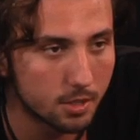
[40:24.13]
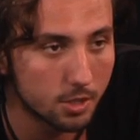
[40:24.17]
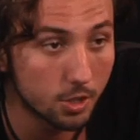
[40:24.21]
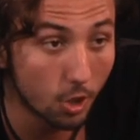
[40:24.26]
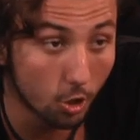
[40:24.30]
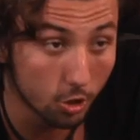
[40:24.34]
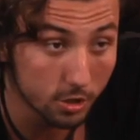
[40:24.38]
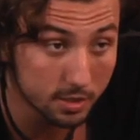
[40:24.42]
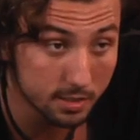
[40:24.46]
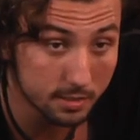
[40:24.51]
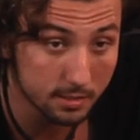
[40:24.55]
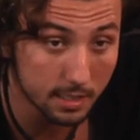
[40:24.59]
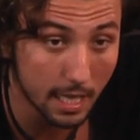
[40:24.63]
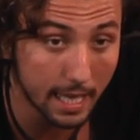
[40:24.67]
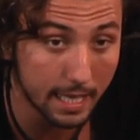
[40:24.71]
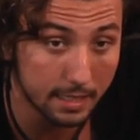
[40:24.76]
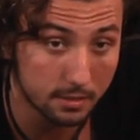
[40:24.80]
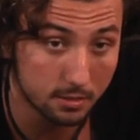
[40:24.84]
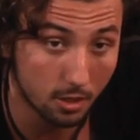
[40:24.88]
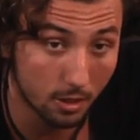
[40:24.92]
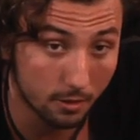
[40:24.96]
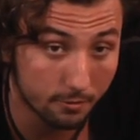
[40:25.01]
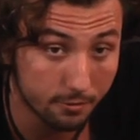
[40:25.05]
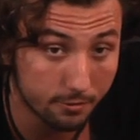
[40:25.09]
Your
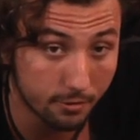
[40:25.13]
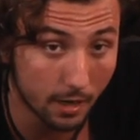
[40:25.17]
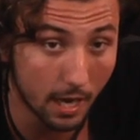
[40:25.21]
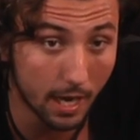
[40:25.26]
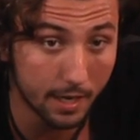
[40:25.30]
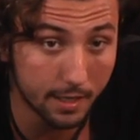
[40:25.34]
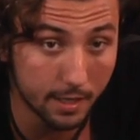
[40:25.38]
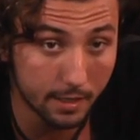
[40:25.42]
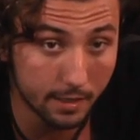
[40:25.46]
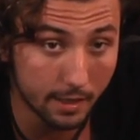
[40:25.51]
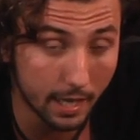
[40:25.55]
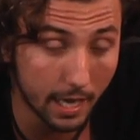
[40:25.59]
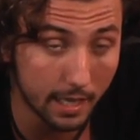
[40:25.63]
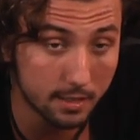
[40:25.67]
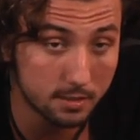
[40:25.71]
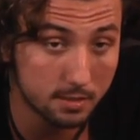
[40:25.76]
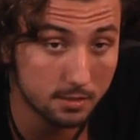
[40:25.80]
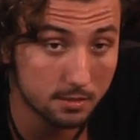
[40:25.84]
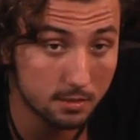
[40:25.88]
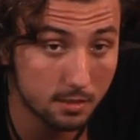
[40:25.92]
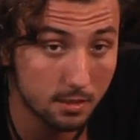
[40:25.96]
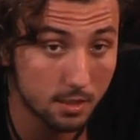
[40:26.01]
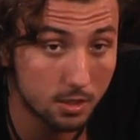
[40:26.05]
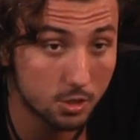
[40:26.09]
state on Friday
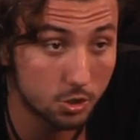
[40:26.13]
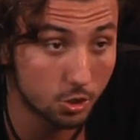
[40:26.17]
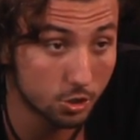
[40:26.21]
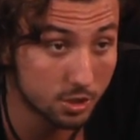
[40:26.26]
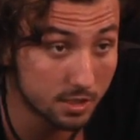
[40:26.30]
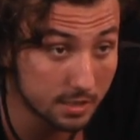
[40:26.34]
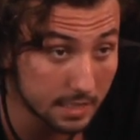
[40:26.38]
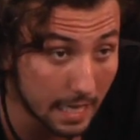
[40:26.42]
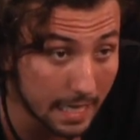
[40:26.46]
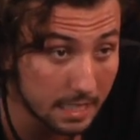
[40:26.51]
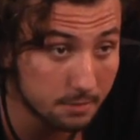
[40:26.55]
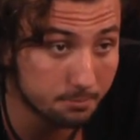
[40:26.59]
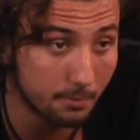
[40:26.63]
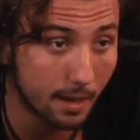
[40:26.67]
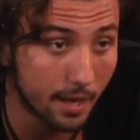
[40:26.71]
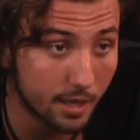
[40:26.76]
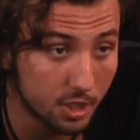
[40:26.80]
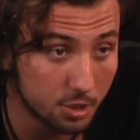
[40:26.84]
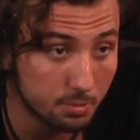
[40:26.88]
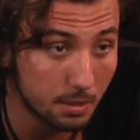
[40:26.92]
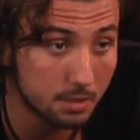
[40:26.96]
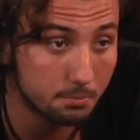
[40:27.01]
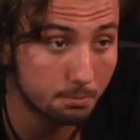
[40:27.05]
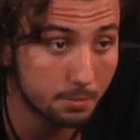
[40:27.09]
nights, your state
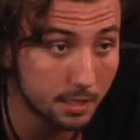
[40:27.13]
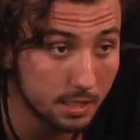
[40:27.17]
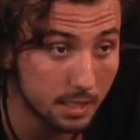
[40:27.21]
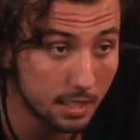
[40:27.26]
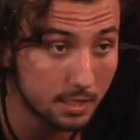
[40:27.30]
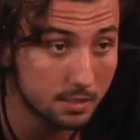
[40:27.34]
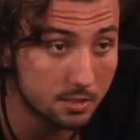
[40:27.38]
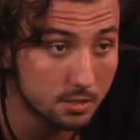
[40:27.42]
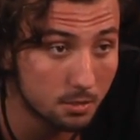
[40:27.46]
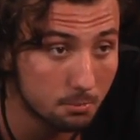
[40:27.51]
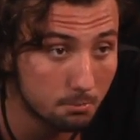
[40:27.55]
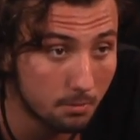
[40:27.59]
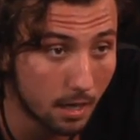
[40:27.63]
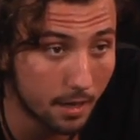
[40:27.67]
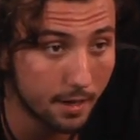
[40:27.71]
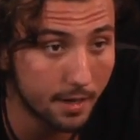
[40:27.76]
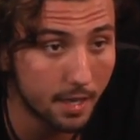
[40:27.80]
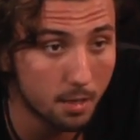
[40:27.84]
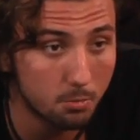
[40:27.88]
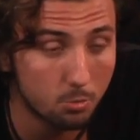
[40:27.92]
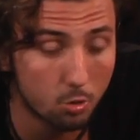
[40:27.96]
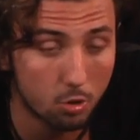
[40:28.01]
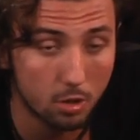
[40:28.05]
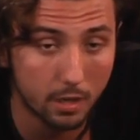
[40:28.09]
management begins on
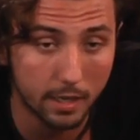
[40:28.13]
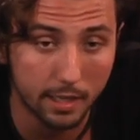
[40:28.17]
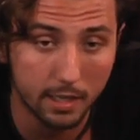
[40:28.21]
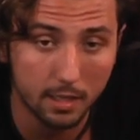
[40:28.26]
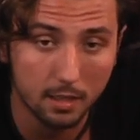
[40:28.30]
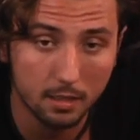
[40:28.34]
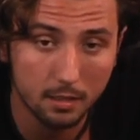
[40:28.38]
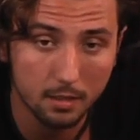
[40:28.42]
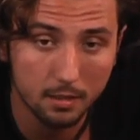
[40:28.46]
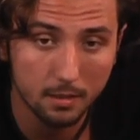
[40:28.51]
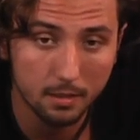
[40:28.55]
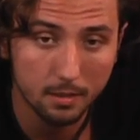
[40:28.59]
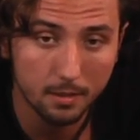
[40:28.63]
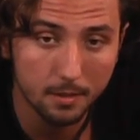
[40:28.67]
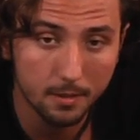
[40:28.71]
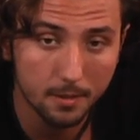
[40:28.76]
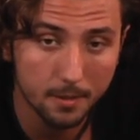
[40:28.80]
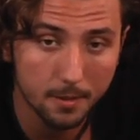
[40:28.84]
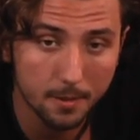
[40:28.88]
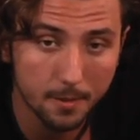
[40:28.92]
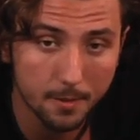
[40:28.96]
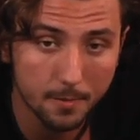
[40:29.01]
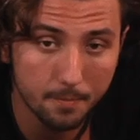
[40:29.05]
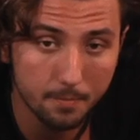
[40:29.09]
Monday morning.
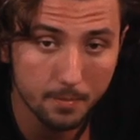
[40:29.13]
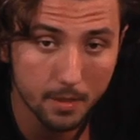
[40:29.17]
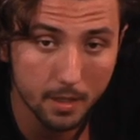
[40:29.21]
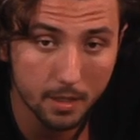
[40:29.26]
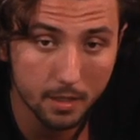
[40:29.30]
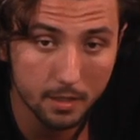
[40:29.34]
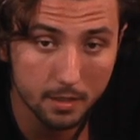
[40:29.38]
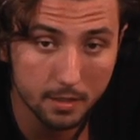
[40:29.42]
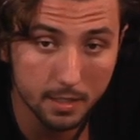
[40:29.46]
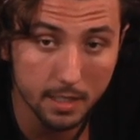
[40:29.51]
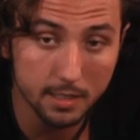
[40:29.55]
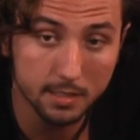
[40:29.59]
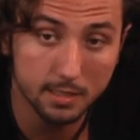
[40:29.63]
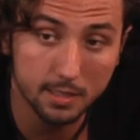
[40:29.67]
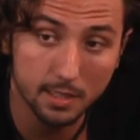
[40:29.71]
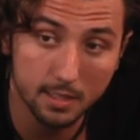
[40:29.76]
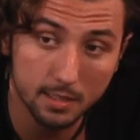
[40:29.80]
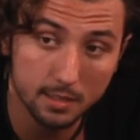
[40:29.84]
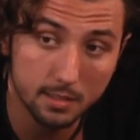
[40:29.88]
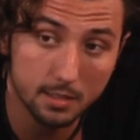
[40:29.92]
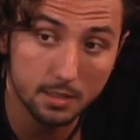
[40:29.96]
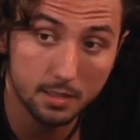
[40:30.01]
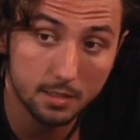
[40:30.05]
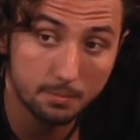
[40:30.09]
This
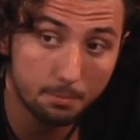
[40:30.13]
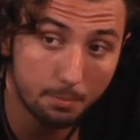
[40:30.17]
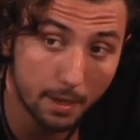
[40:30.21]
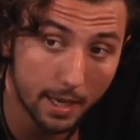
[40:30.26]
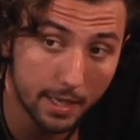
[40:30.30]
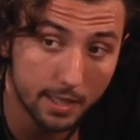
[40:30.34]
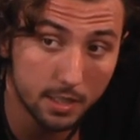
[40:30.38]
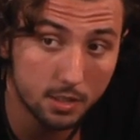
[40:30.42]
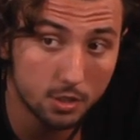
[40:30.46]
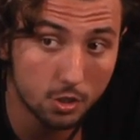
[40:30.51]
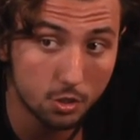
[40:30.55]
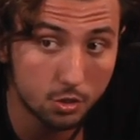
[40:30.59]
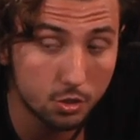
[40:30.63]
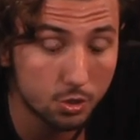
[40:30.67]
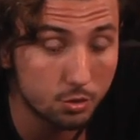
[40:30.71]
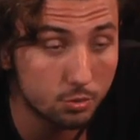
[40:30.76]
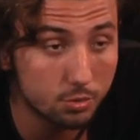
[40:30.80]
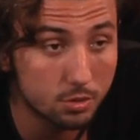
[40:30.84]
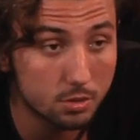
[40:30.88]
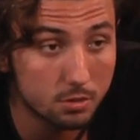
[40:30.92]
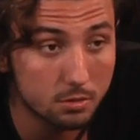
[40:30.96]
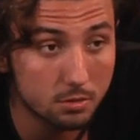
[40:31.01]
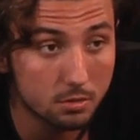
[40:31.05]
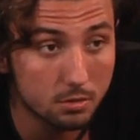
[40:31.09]
is paying your
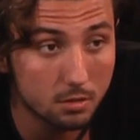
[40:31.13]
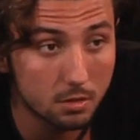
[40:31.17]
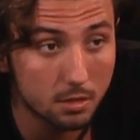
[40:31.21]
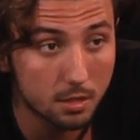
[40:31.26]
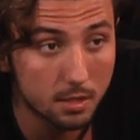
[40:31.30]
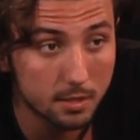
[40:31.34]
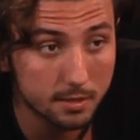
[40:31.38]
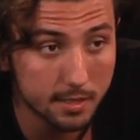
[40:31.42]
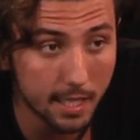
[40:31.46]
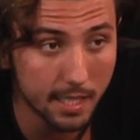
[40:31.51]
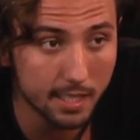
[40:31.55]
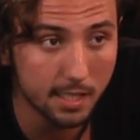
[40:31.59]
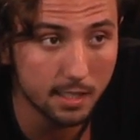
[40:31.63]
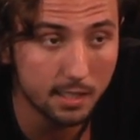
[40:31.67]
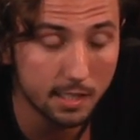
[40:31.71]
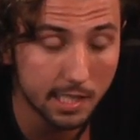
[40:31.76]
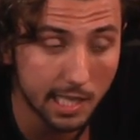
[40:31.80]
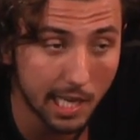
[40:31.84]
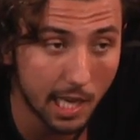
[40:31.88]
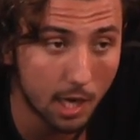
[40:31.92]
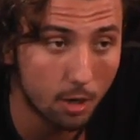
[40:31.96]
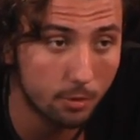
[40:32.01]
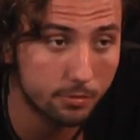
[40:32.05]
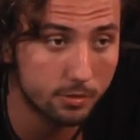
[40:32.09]
dues, taking
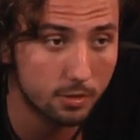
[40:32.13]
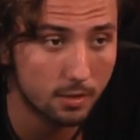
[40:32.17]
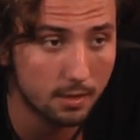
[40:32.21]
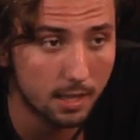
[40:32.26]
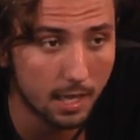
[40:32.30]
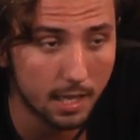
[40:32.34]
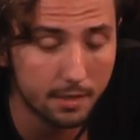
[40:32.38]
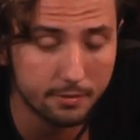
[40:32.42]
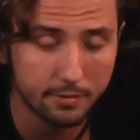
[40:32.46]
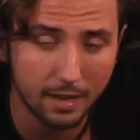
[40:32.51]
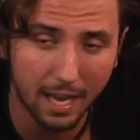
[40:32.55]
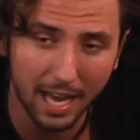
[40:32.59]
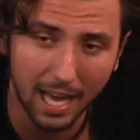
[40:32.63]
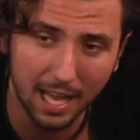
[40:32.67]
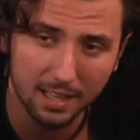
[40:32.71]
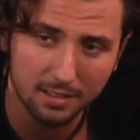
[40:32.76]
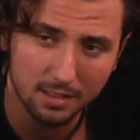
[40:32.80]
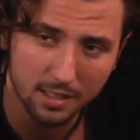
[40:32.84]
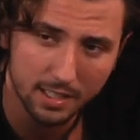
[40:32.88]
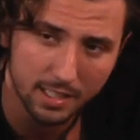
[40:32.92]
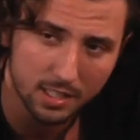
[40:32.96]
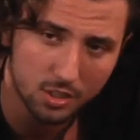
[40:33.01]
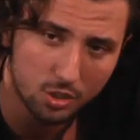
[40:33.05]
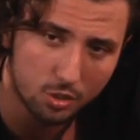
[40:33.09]
care of your life,
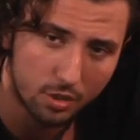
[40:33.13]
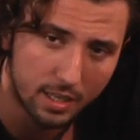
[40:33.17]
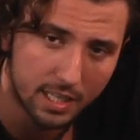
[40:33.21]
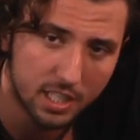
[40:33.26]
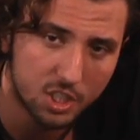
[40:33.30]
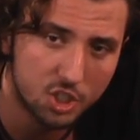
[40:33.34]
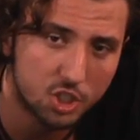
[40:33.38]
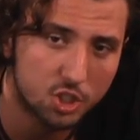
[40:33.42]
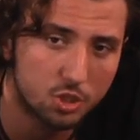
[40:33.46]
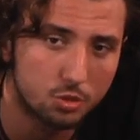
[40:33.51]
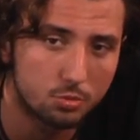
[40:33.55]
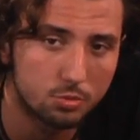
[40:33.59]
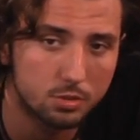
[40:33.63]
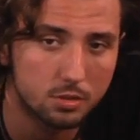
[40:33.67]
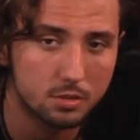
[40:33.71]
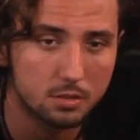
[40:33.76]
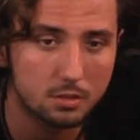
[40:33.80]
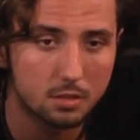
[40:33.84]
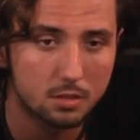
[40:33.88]
handling your issues,